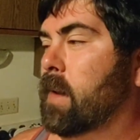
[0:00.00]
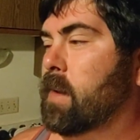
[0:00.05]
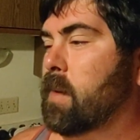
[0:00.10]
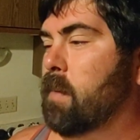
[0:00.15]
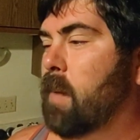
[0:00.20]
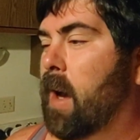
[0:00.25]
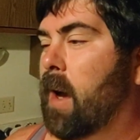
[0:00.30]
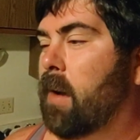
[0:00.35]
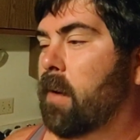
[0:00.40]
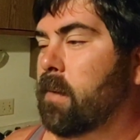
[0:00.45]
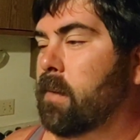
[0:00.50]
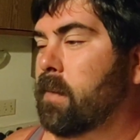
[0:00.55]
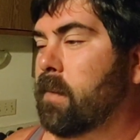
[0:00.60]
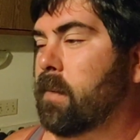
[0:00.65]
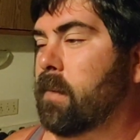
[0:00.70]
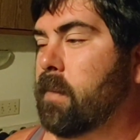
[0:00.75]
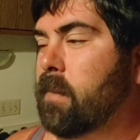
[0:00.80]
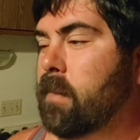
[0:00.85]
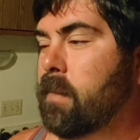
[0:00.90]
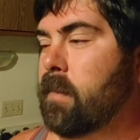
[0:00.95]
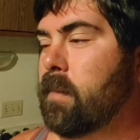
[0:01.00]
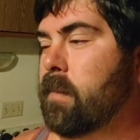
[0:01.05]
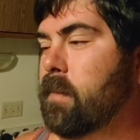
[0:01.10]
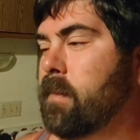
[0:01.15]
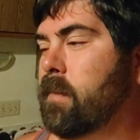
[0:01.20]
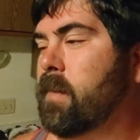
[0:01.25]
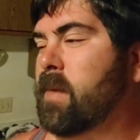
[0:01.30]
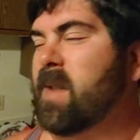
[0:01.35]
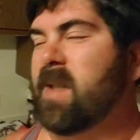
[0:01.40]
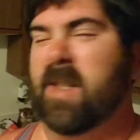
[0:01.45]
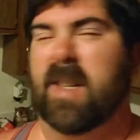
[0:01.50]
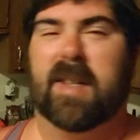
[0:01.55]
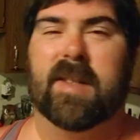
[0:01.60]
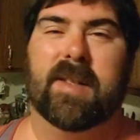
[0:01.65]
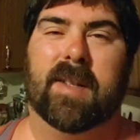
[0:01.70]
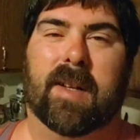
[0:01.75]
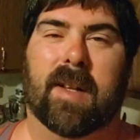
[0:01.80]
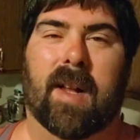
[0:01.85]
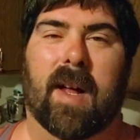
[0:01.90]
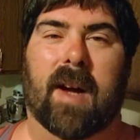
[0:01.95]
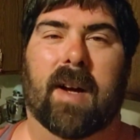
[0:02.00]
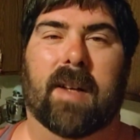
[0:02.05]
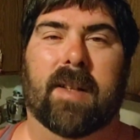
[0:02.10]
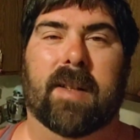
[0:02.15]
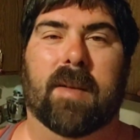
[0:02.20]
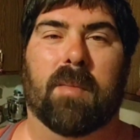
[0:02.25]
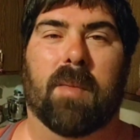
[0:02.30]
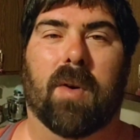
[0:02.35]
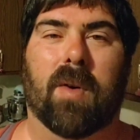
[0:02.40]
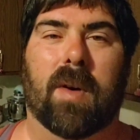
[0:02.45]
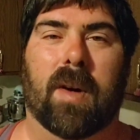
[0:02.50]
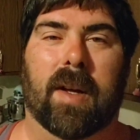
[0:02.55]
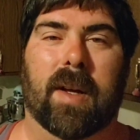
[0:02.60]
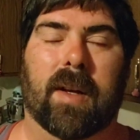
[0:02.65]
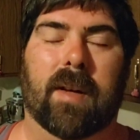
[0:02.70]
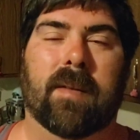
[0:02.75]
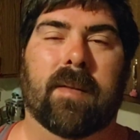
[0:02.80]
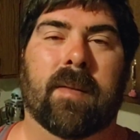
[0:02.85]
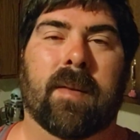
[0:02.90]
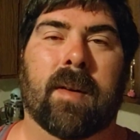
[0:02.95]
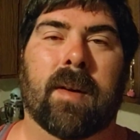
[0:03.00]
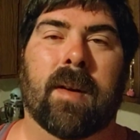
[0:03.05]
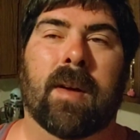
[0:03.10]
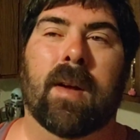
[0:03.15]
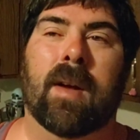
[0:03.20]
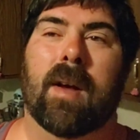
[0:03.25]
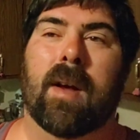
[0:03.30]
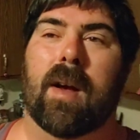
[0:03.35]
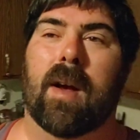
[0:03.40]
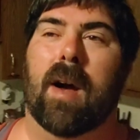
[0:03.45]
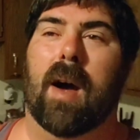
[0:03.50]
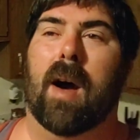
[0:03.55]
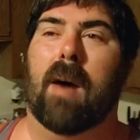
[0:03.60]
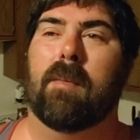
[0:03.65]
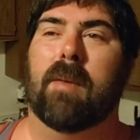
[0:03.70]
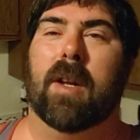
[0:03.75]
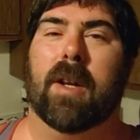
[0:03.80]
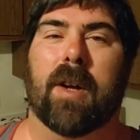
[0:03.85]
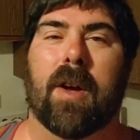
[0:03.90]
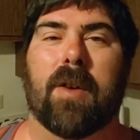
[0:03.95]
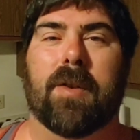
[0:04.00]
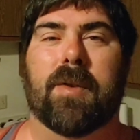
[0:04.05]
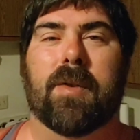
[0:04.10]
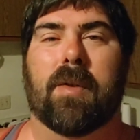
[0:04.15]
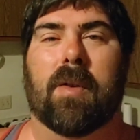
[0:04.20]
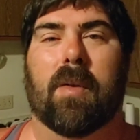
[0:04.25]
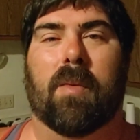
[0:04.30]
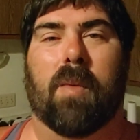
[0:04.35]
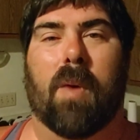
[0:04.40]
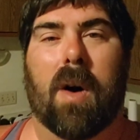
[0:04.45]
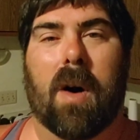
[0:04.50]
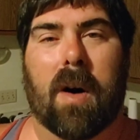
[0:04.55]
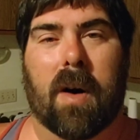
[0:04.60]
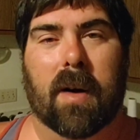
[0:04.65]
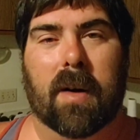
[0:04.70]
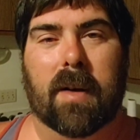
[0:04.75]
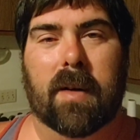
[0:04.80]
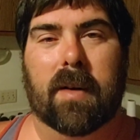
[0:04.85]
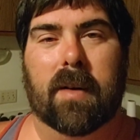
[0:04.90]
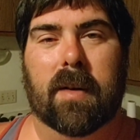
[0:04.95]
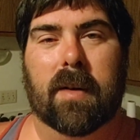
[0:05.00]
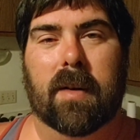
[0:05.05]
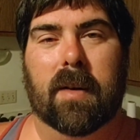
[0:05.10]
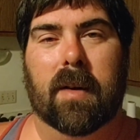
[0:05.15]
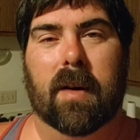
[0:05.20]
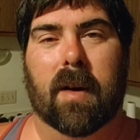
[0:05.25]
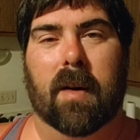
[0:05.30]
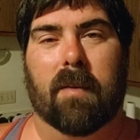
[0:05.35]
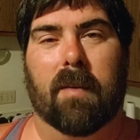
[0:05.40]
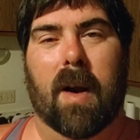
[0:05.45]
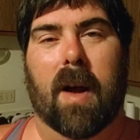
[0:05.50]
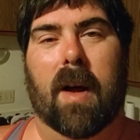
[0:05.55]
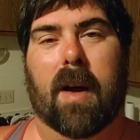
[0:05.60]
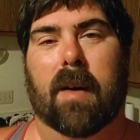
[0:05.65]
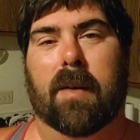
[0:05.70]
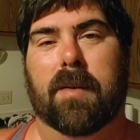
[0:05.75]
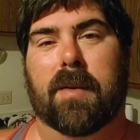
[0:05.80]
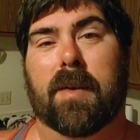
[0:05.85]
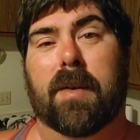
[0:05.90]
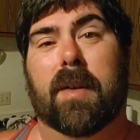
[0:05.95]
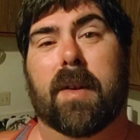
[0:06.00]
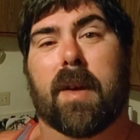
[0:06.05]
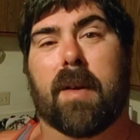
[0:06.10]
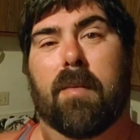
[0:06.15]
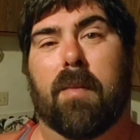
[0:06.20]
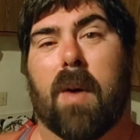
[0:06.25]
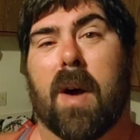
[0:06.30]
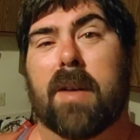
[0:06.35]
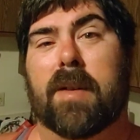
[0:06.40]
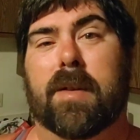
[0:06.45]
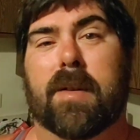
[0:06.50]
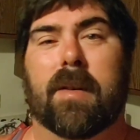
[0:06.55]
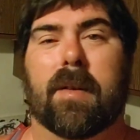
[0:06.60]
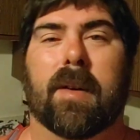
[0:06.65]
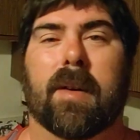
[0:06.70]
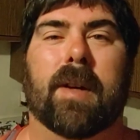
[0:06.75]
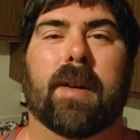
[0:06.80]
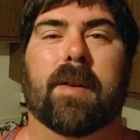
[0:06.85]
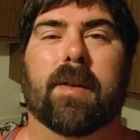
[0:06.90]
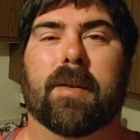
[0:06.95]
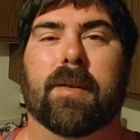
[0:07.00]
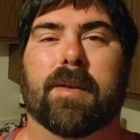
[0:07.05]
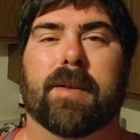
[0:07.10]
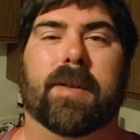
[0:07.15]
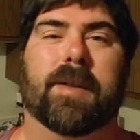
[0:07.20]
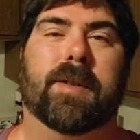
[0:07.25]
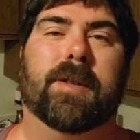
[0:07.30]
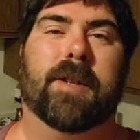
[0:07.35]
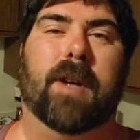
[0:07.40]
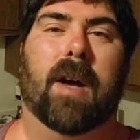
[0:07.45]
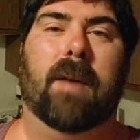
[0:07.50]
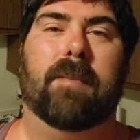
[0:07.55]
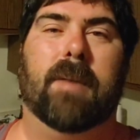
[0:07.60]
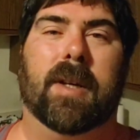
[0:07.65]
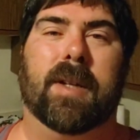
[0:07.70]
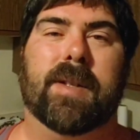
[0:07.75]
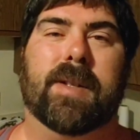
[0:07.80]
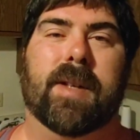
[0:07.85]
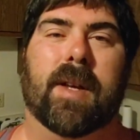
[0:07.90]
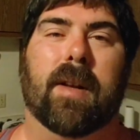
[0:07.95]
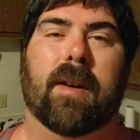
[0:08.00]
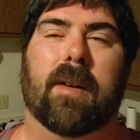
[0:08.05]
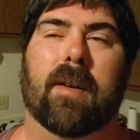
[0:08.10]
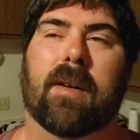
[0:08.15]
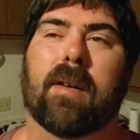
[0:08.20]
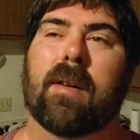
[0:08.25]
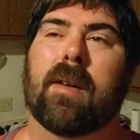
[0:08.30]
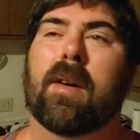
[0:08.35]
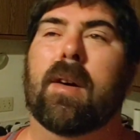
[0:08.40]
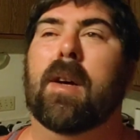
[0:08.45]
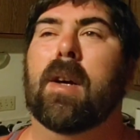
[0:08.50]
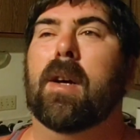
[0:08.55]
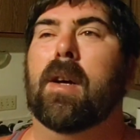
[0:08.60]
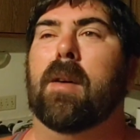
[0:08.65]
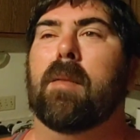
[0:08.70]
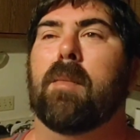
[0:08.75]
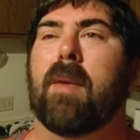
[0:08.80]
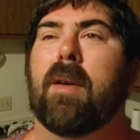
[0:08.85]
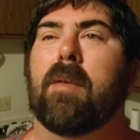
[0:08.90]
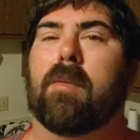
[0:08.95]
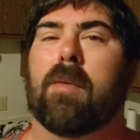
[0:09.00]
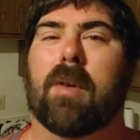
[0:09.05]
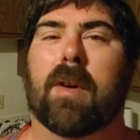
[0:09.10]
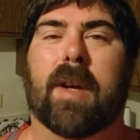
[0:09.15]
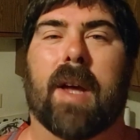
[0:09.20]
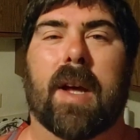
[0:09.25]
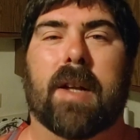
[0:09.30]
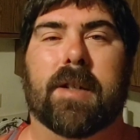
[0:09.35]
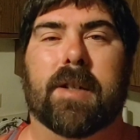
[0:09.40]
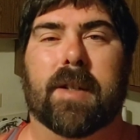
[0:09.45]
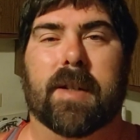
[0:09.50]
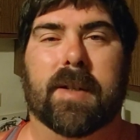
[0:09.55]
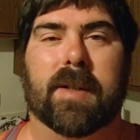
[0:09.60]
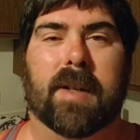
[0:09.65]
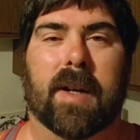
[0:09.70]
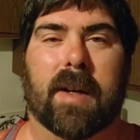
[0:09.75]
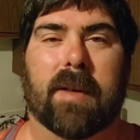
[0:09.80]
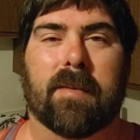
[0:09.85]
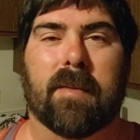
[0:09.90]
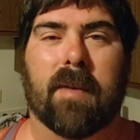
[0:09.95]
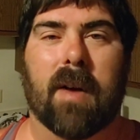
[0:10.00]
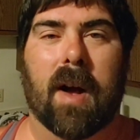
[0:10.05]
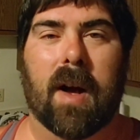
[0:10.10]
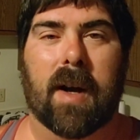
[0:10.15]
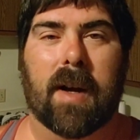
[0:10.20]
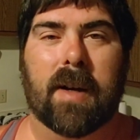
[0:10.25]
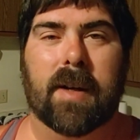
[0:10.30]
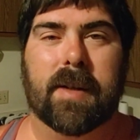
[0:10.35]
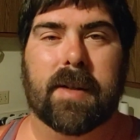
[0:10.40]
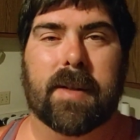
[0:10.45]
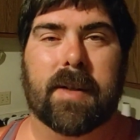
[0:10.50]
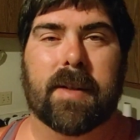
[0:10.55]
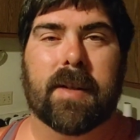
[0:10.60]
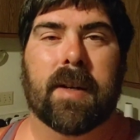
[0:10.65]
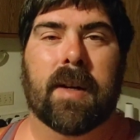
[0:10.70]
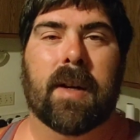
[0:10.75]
it's about 6 o'clock in the morning. I'm going to go do a walk around the Western Hills Shopping Center. and we'll catch the sunrise.